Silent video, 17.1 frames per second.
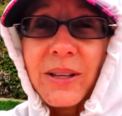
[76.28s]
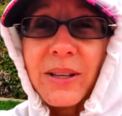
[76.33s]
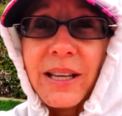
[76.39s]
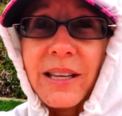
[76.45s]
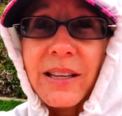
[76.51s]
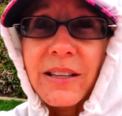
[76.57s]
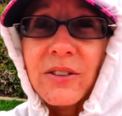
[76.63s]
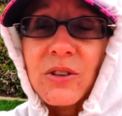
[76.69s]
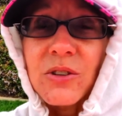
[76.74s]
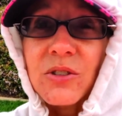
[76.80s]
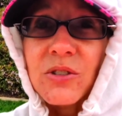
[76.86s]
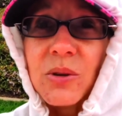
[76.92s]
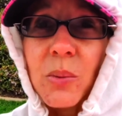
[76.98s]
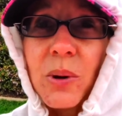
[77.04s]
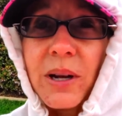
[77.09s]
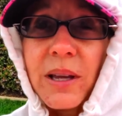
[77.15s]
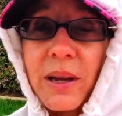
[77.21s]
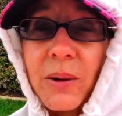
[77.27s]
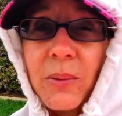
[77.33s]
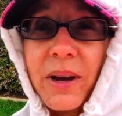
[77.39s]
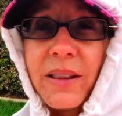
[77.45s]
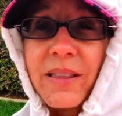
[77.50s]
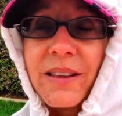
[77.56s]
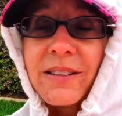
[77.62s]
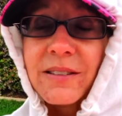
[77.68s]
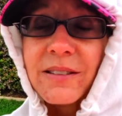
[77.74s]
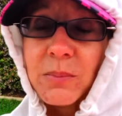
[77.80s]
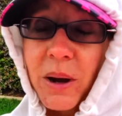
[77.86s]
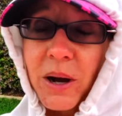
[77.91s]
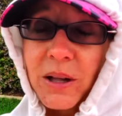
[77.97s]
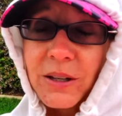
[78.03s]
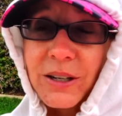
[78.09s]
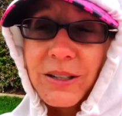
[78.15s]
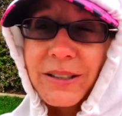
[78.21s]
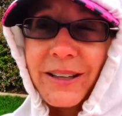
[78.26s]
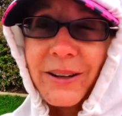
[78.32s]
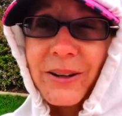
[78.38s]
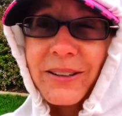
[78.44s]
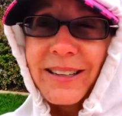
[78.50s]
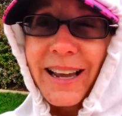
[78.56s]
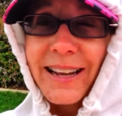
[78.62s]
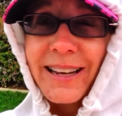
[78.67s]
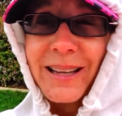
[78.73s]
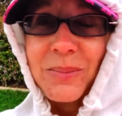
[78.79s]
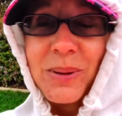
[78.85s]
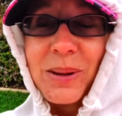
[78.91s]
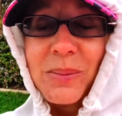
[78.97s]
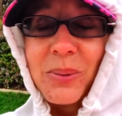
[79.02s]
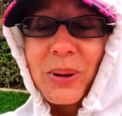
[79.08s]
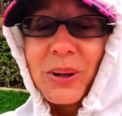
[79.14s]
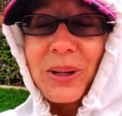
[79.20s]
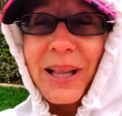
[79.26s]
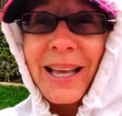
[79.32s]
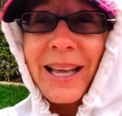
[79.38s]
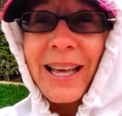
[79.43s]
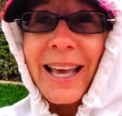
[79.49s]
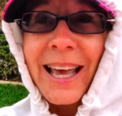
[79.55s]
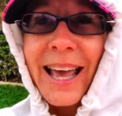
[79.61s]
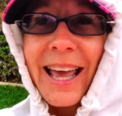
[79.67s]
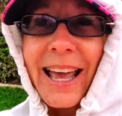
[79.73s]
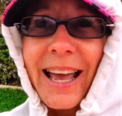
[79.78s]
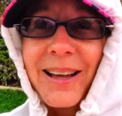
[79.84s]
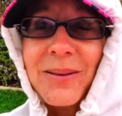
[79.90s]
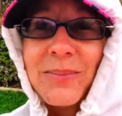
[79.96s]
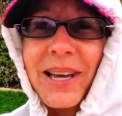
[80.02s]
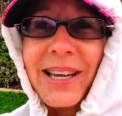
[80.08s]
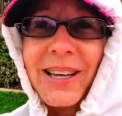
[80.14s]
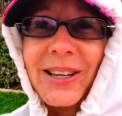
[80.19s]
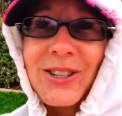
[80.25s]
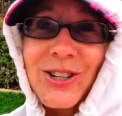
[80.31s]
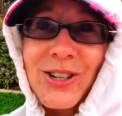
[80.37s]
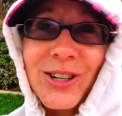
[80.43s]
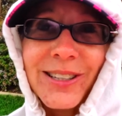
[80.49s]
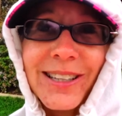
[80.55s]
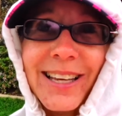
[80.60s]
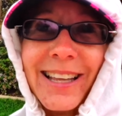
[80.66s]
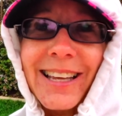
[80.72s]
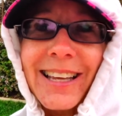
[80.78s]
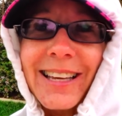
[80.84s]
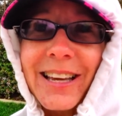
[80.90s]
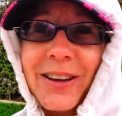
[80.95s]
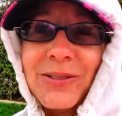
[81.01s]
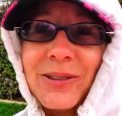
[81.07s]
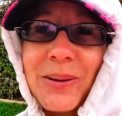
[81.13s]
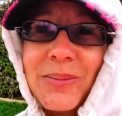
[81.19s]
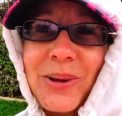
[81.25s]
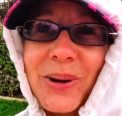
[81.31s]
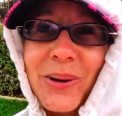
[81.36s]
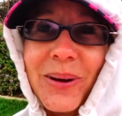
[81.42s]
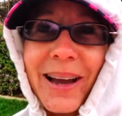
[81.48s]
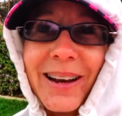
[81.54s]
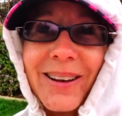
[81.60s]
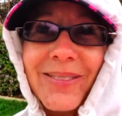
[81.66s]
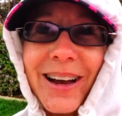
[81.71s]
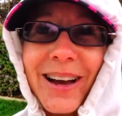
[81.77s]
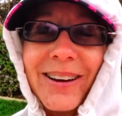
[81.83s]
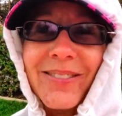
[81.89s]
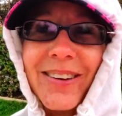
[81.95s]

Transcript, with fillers: that he's used to working with smaller, little, tiny people and making sure that he gives them the right amount of